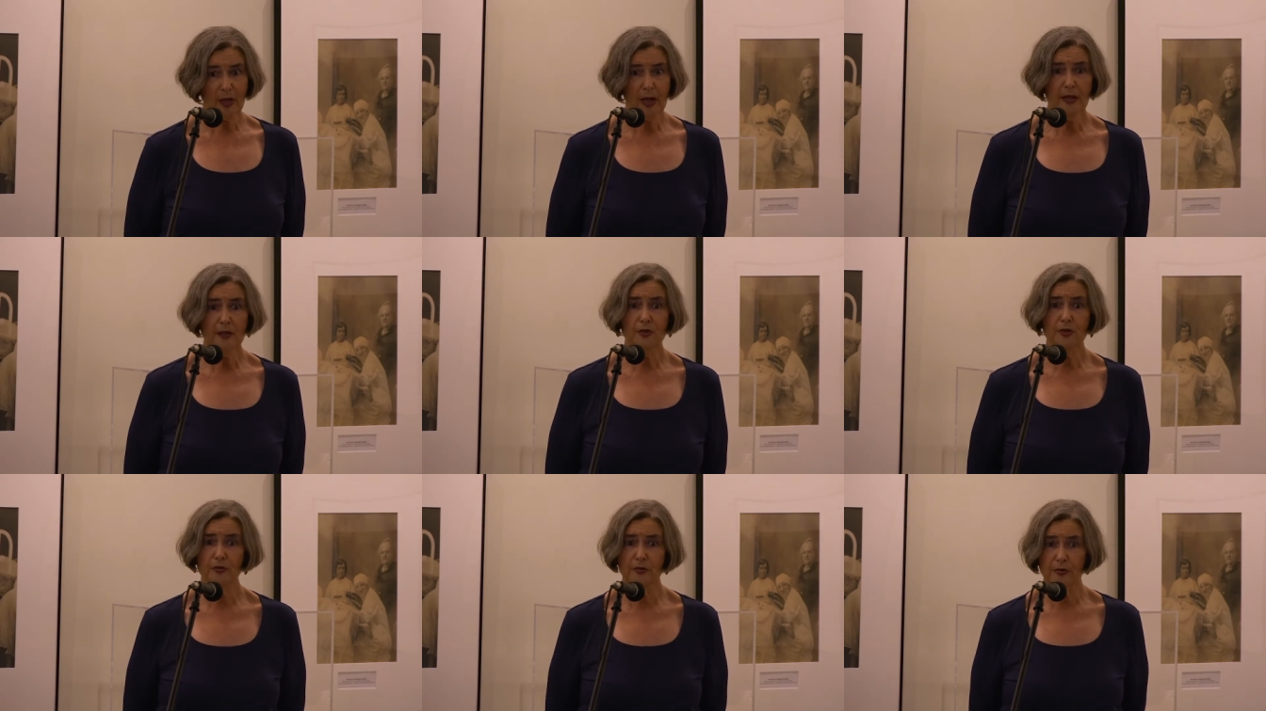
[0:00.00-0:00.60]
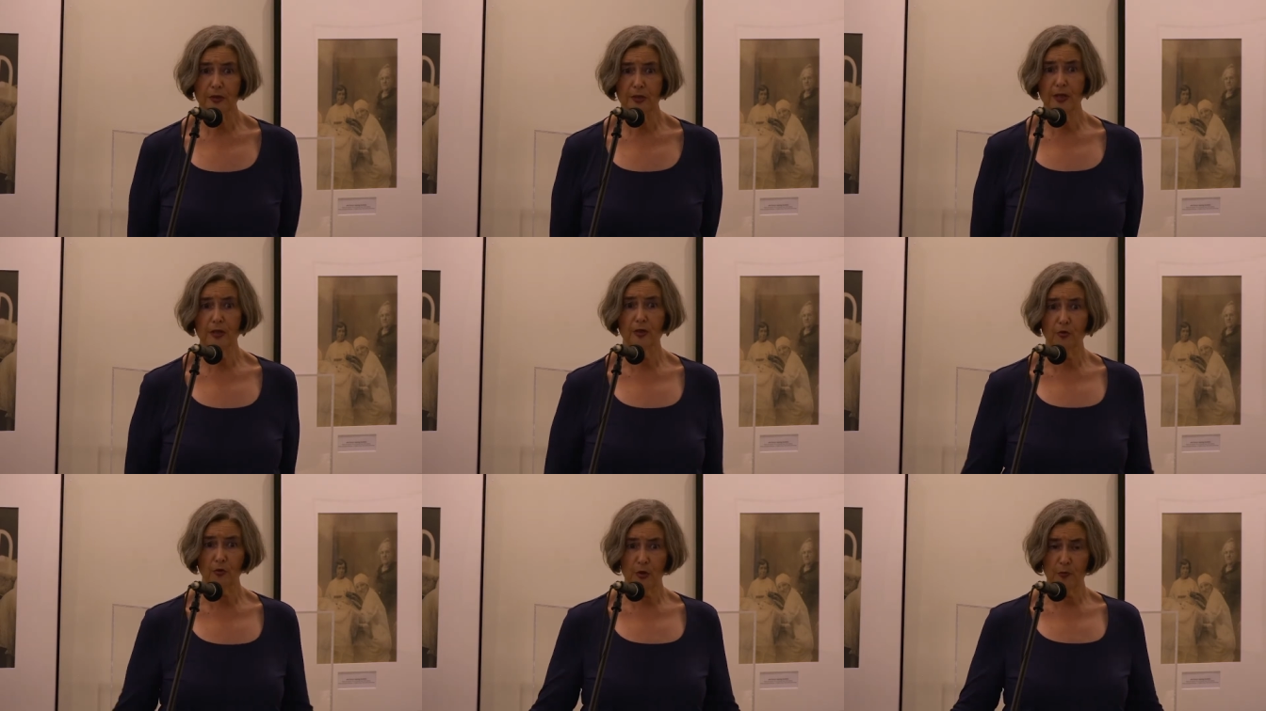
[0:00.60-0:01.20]
And you'd
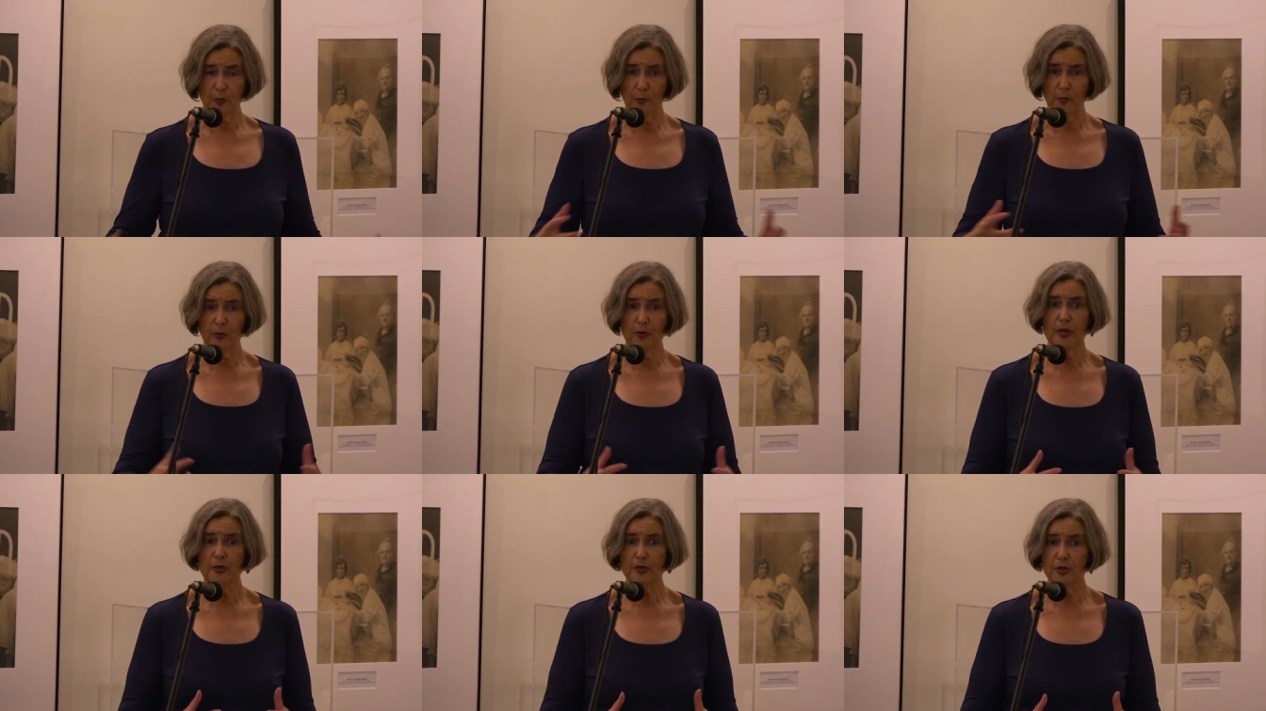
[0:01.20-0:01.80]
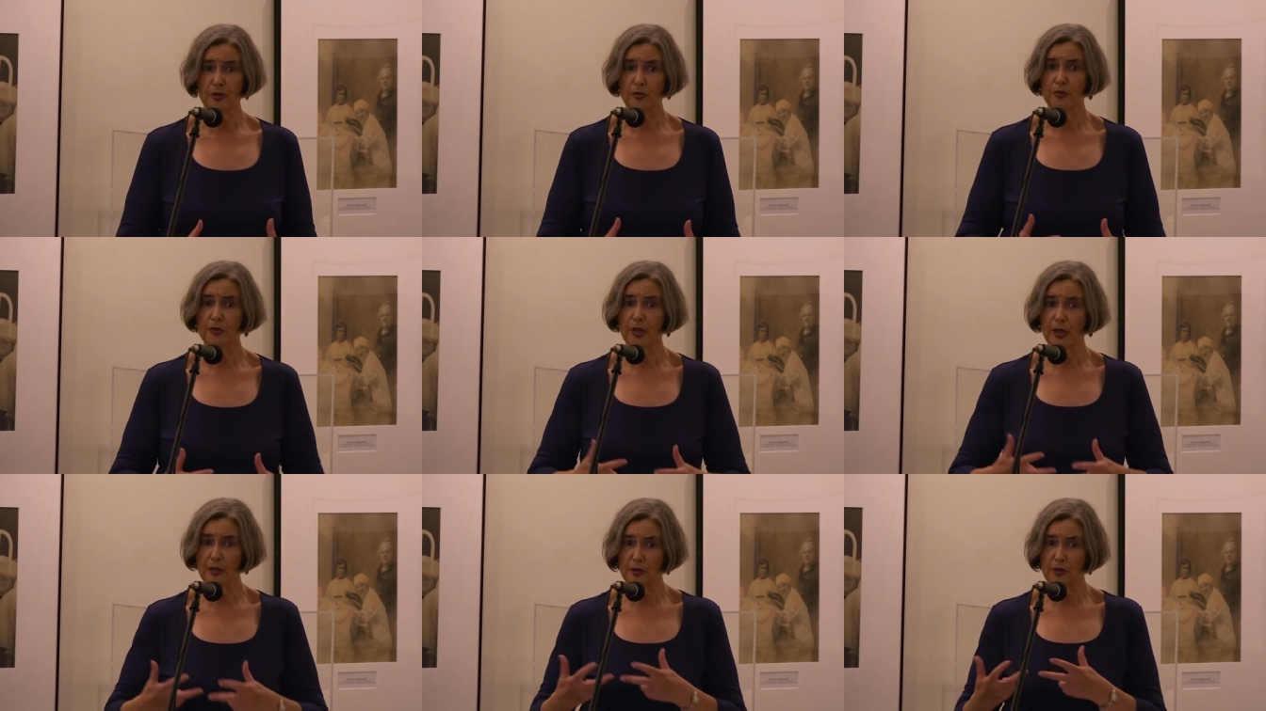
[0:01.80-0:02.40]
get a group of
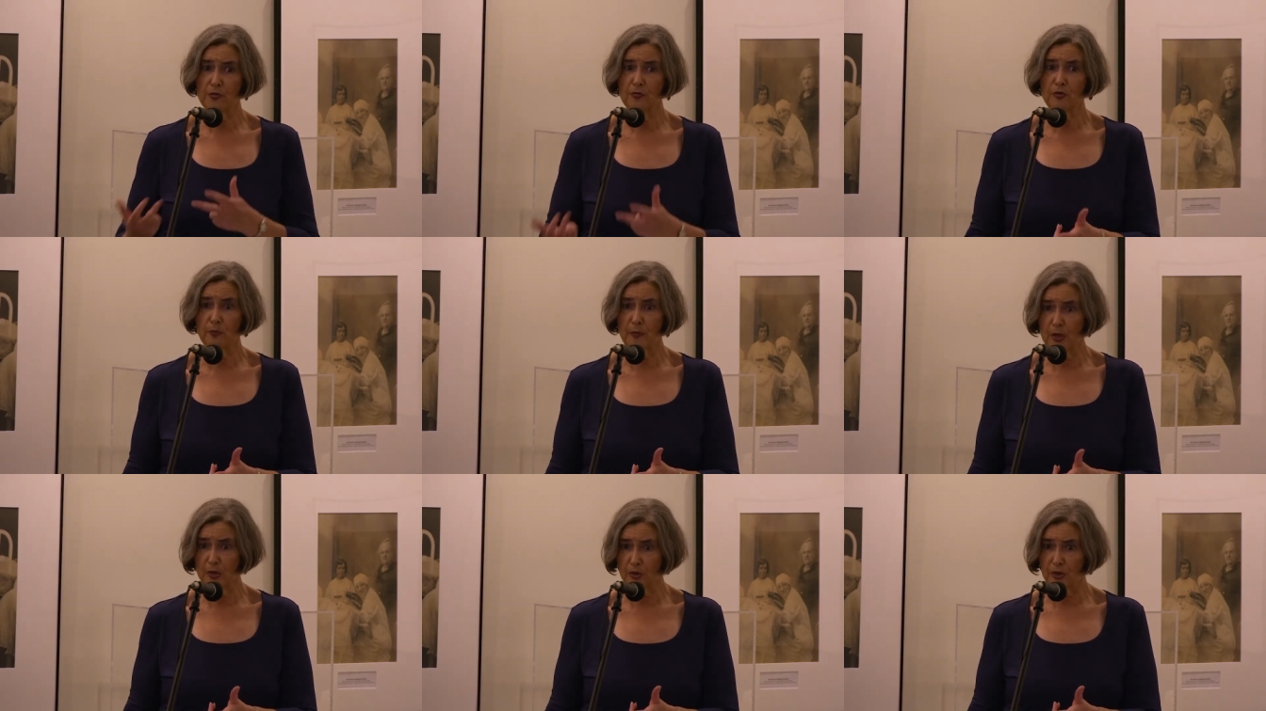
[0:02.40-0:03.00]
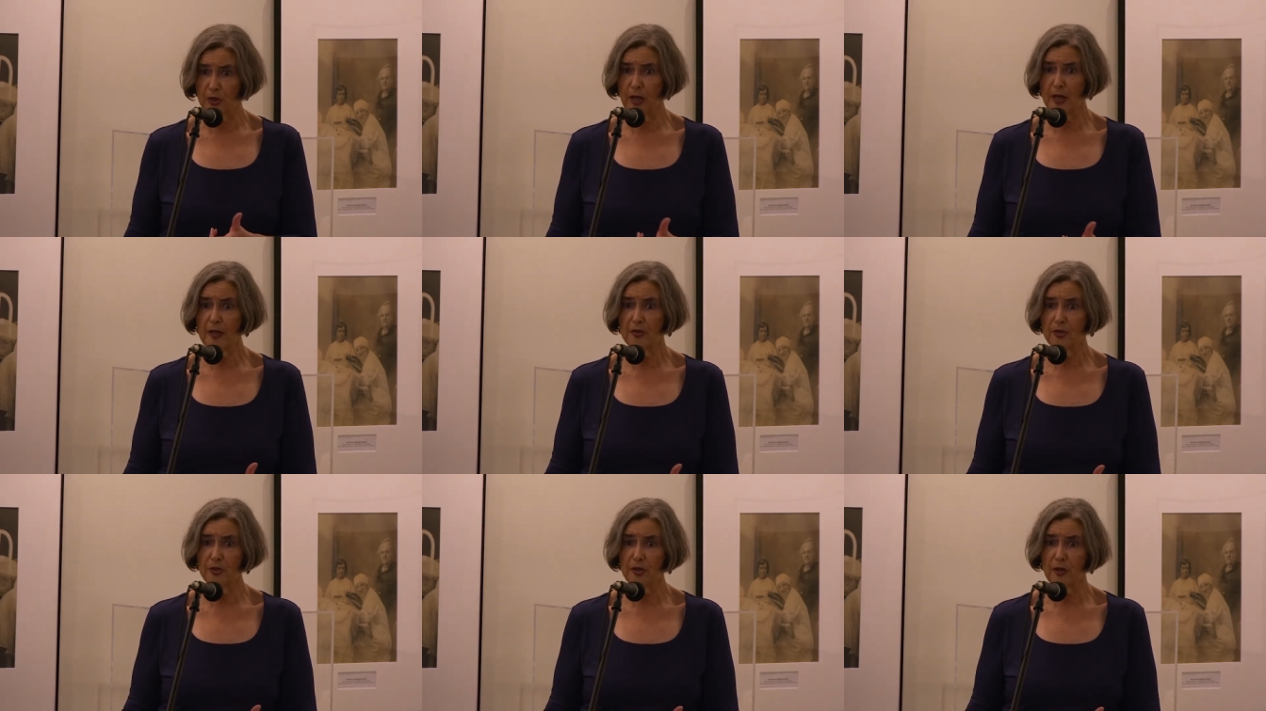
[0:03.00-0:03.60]
prisoners and use them as your
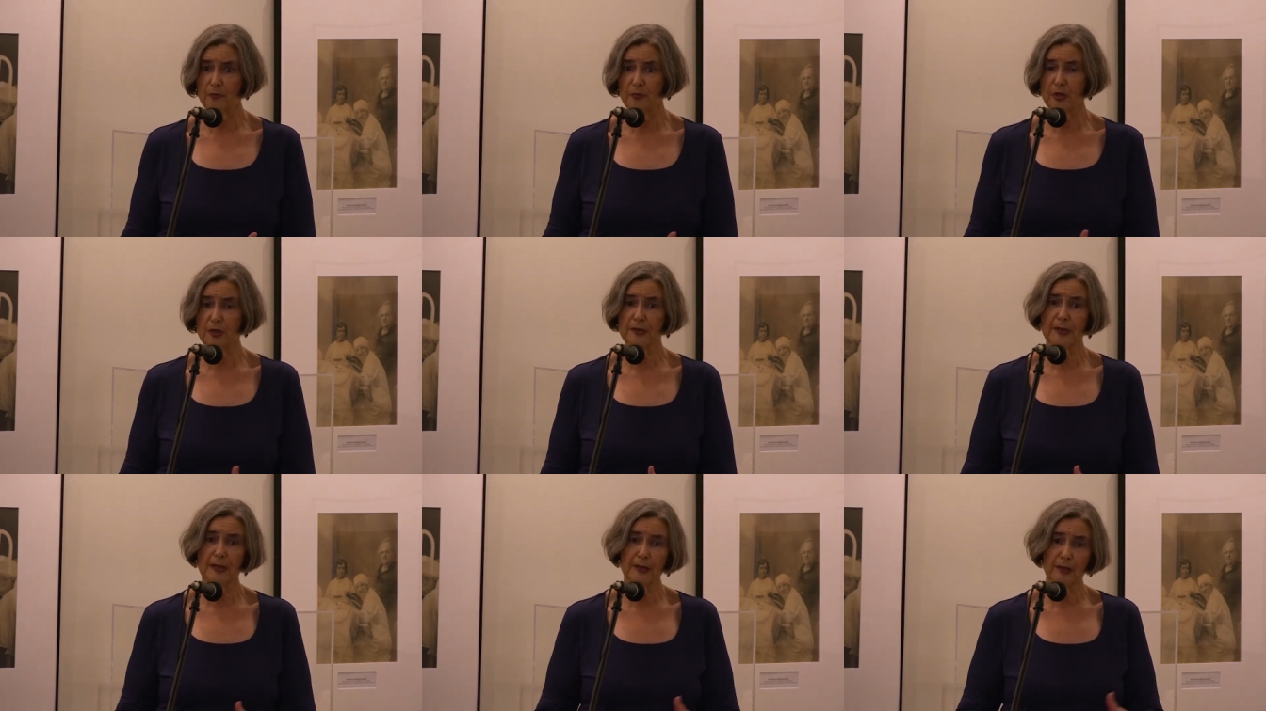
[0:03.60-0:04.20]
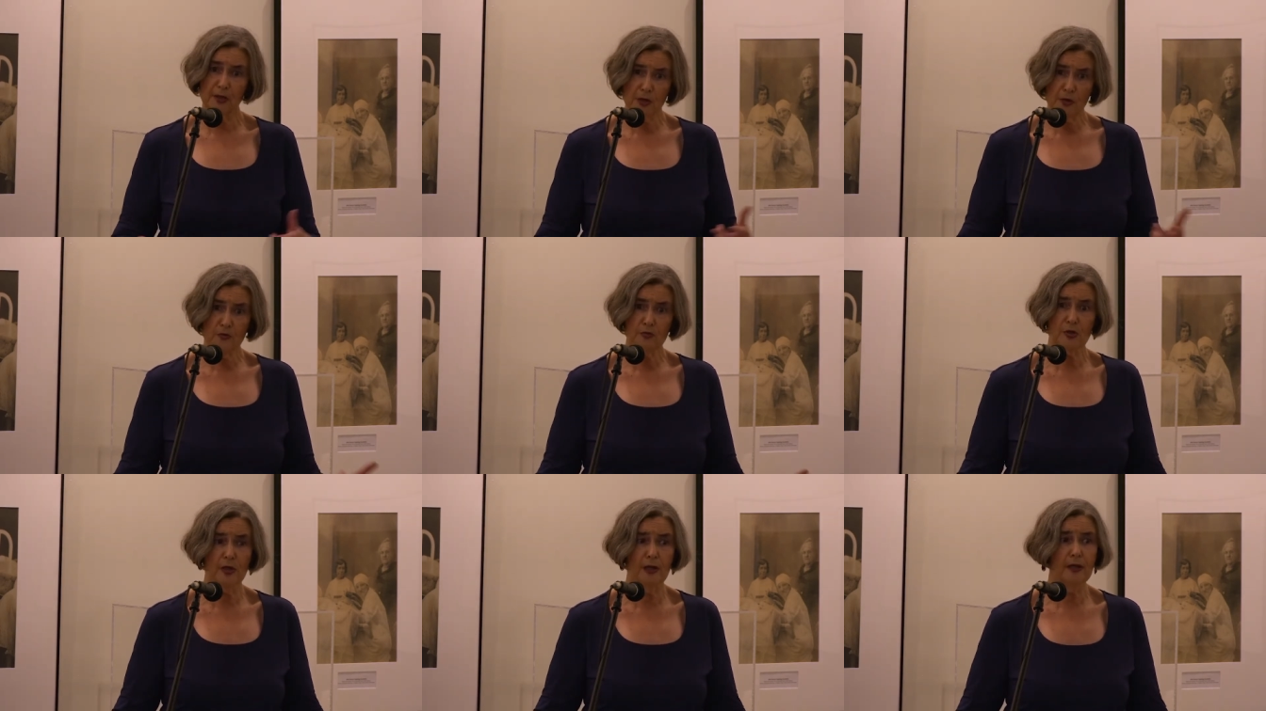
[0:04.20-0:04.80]
test subjects,
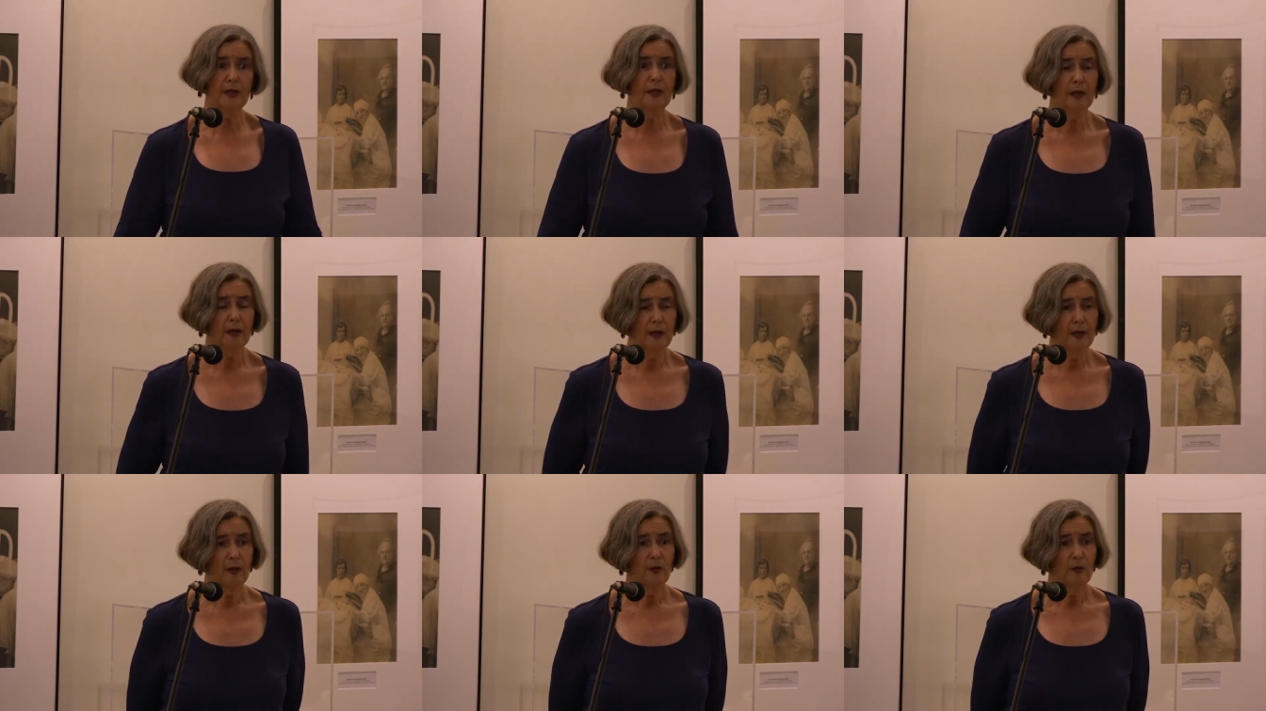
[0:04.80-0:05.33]
usually